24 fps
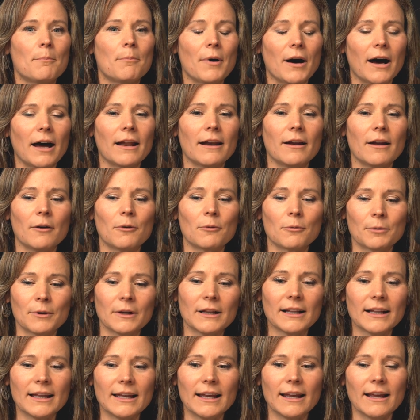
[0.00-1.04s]
But
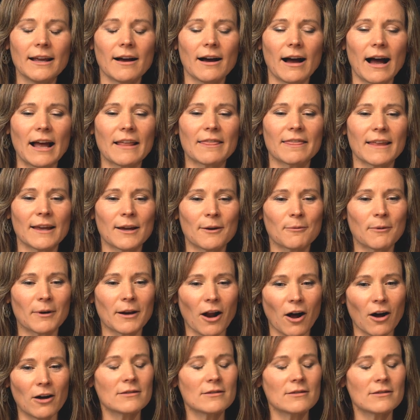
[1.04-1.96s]
really, I think what